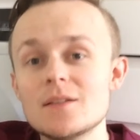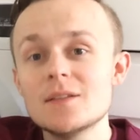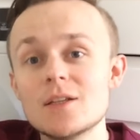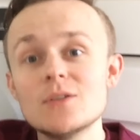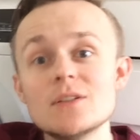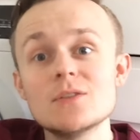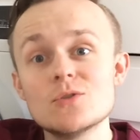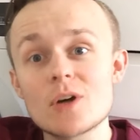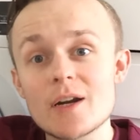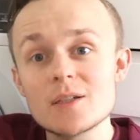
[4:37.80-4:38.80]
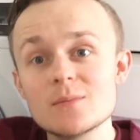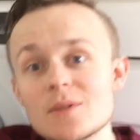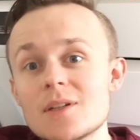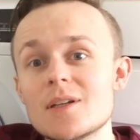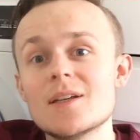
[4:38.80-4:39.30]
Then you need to dry
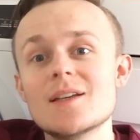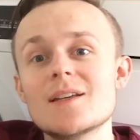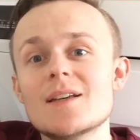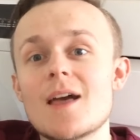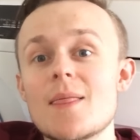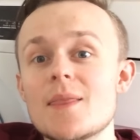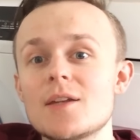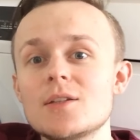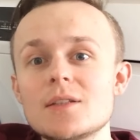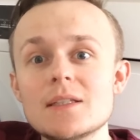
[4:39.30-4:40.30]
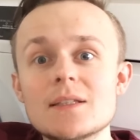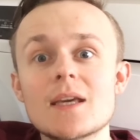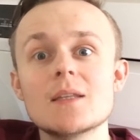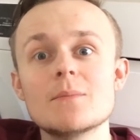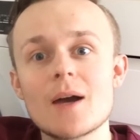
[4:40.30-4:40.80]
them and then you need to
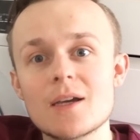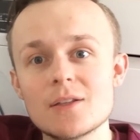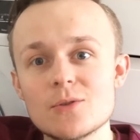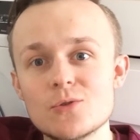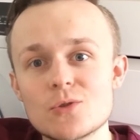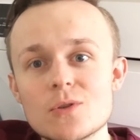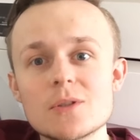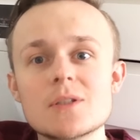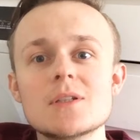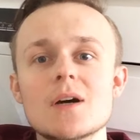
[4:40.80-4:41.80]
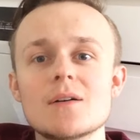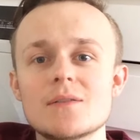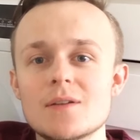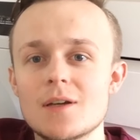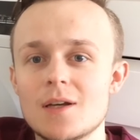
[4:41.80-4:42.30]
get them back in your drawer and stuff
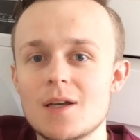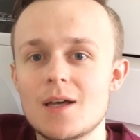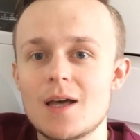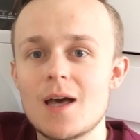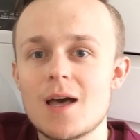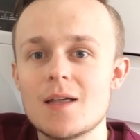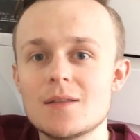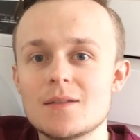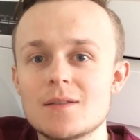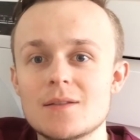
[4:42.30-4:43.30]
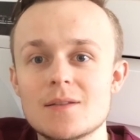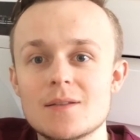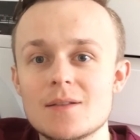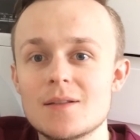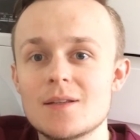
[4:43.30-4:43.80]
and
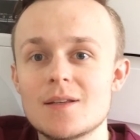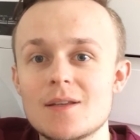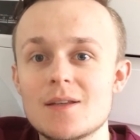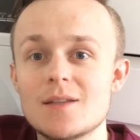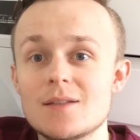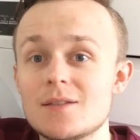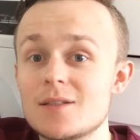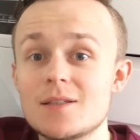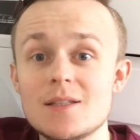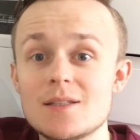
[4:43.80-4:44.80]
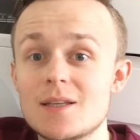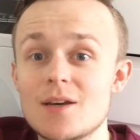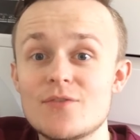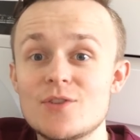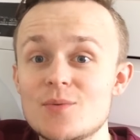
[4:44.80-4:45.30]
just need to
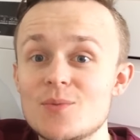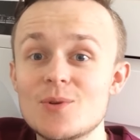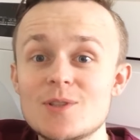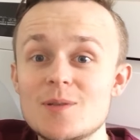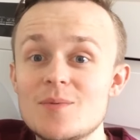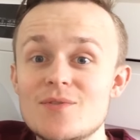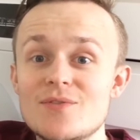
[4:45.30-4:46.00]
get a few more to be